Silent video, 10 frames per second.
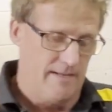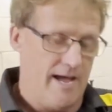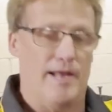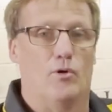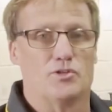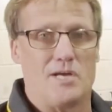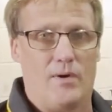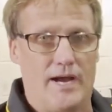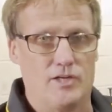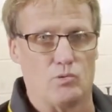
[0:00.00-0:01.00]
and also
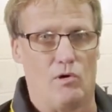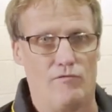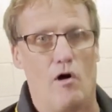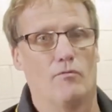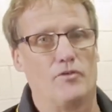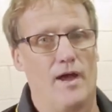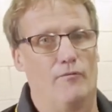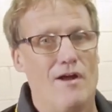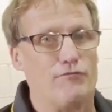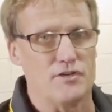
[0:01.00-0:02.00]
a 12-volt
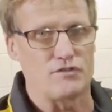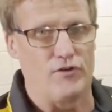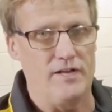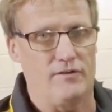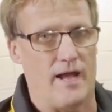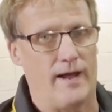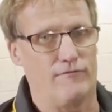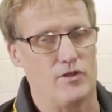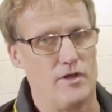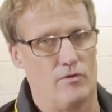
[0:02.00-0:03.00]
reference feed
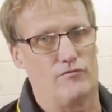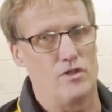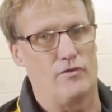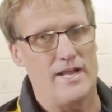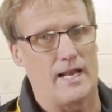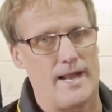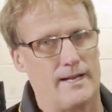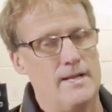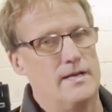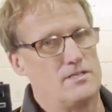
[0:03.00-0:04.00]
for the regulator.
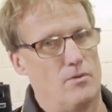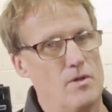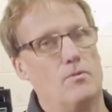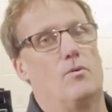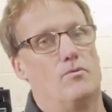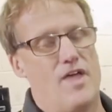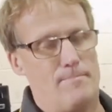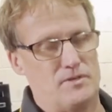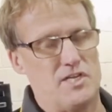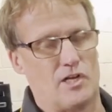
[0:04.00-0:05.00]
So that
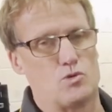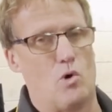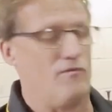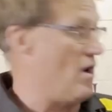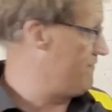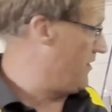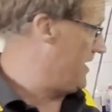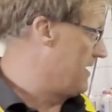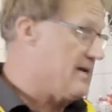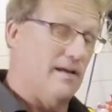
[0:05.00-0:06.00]
particular 12-volt
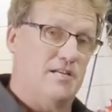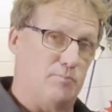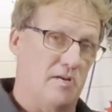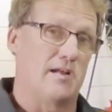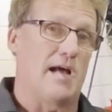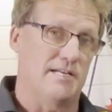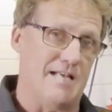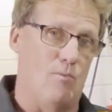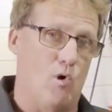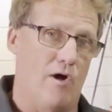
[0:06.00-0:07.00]
feed, in this particular case,
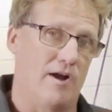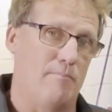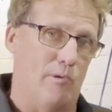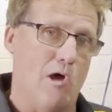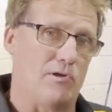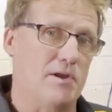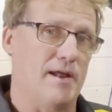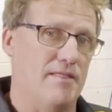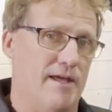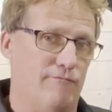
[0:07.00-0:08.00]
that wire had broken
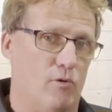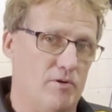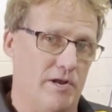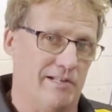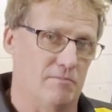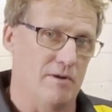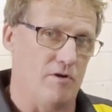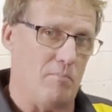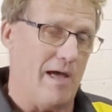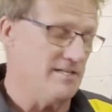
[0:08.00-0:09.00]
and therefore we needed to be
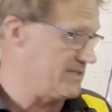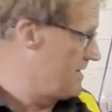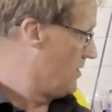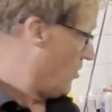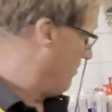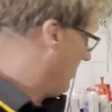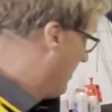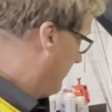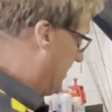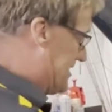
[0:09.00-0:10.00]
replaced or
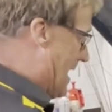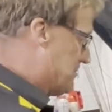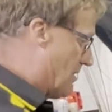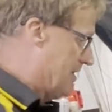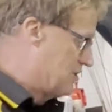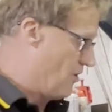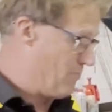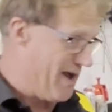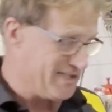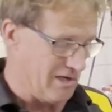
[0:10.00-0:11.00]
fixed up. So it is a
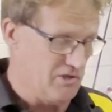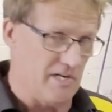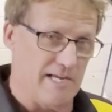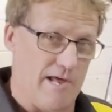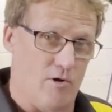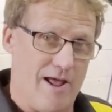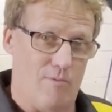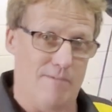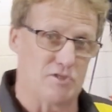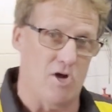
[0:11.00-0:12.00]
repair solution again on our
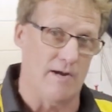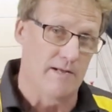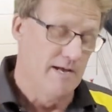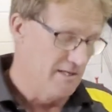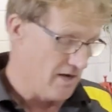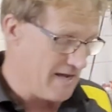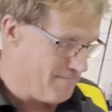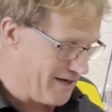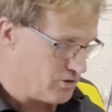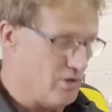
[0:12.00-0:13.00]
website. So again,
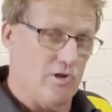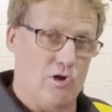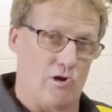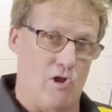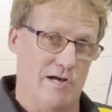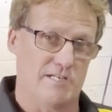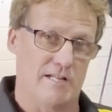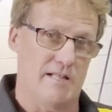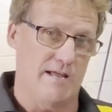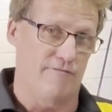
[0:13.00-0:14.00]
make sure you're
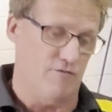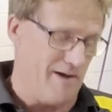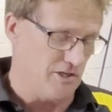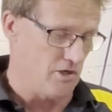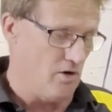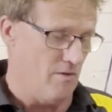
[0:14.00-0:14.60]
utilising the information on the